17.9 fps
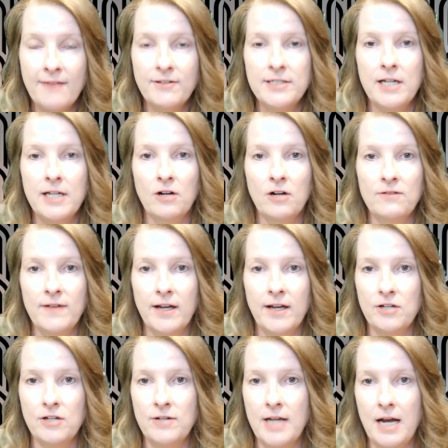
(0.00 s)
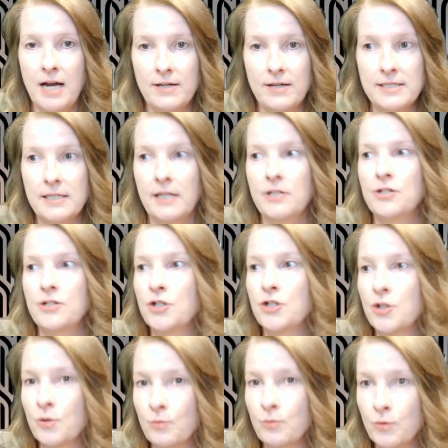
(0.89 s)
a dollar value now assigned
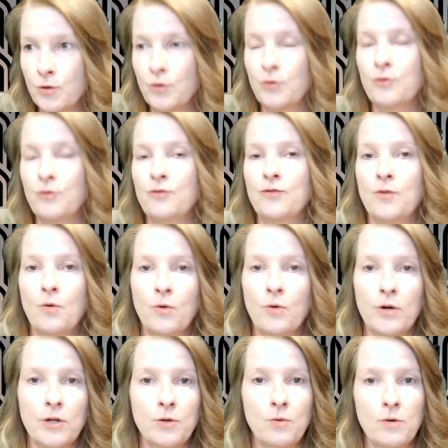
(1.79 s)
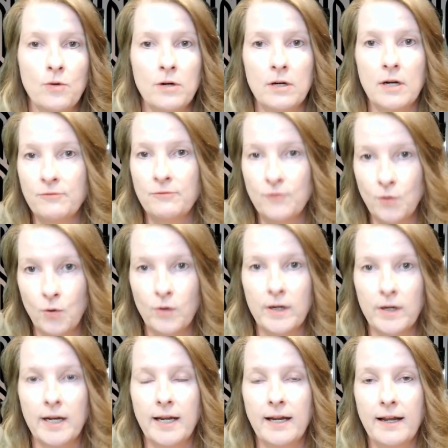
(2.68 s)
to your roof or your
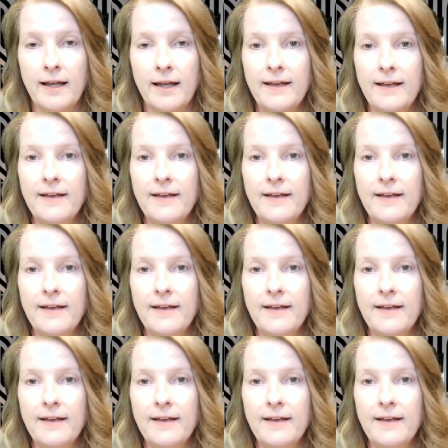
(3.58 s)
flooring,